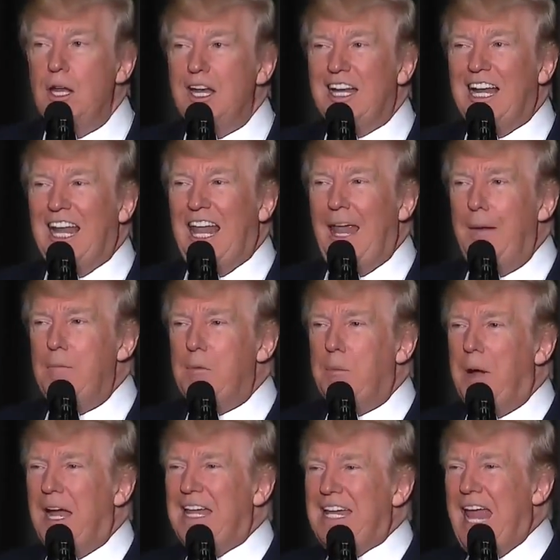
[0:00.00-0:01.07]
Claimed
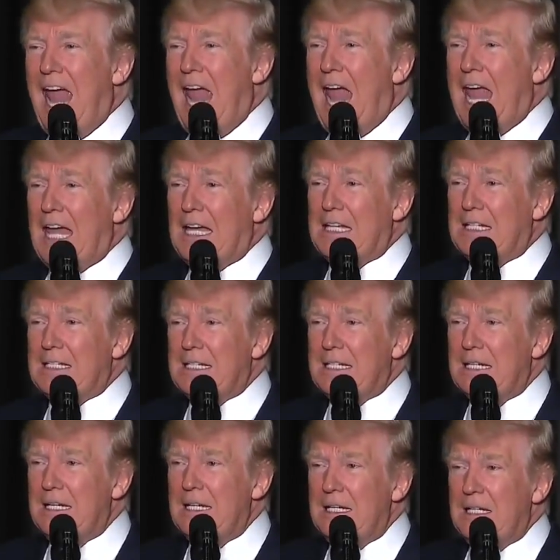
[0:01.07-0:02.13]
by gangs,